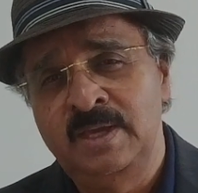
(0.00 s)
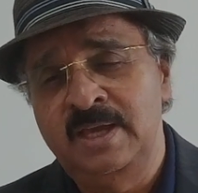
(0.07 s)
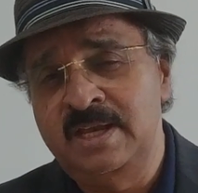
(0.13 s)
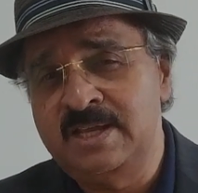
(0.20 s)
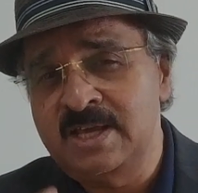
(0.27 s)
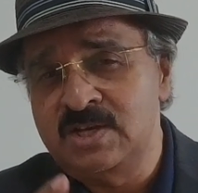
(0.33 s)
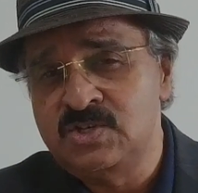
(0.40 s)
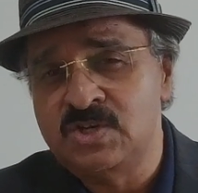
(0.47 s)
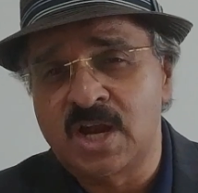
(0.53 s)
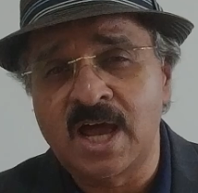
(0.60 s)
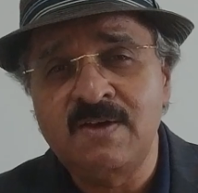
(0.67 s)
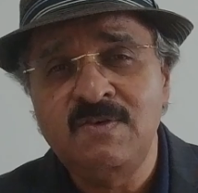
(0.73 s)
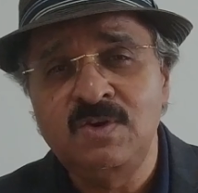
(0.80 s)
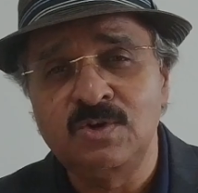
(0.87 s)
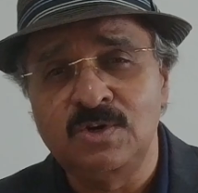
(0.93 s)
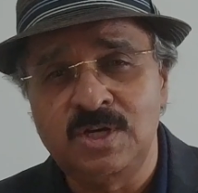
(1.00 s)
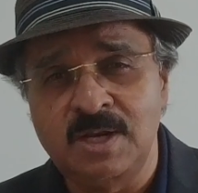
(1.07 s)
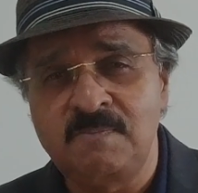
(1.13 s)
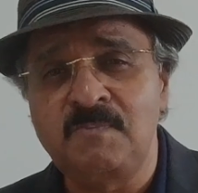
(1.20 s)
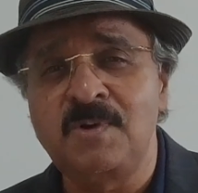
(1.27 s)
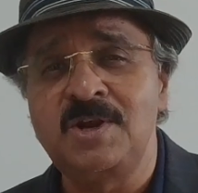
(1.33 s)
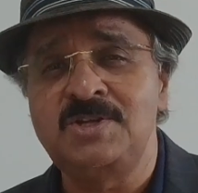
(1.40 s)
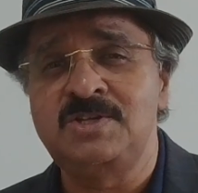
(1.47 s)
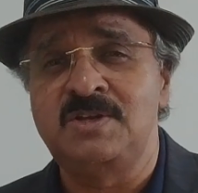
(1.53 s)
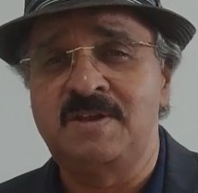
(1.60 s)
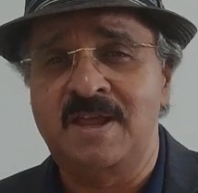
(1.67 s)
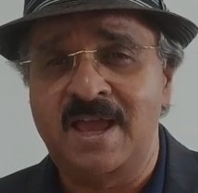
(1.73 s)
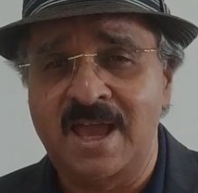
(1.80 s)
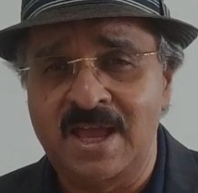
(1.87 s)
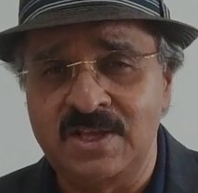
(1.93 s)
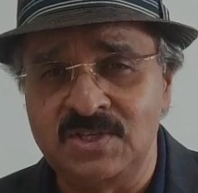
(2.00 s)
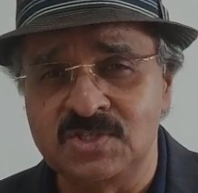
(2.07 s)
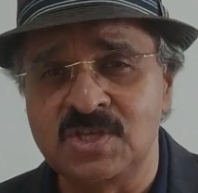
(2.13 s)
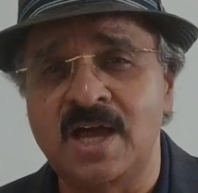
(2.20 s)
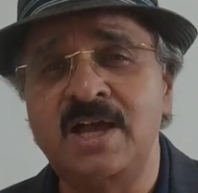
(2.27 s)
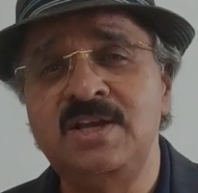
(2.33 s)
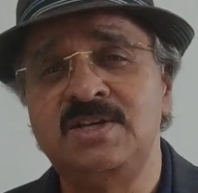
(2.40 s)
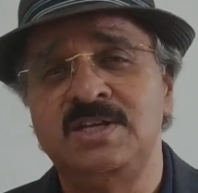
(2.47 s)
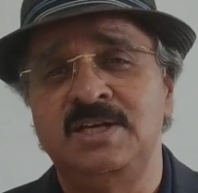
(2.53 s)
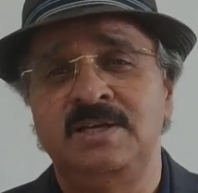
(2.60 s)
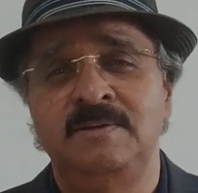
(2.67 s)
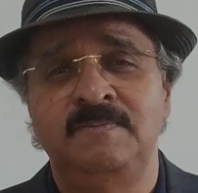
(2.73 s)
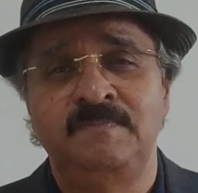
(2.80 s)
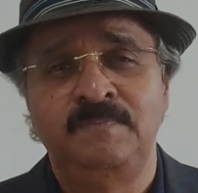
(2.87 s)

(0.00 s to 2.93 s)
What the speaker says: It can drive you to depression, anxiety.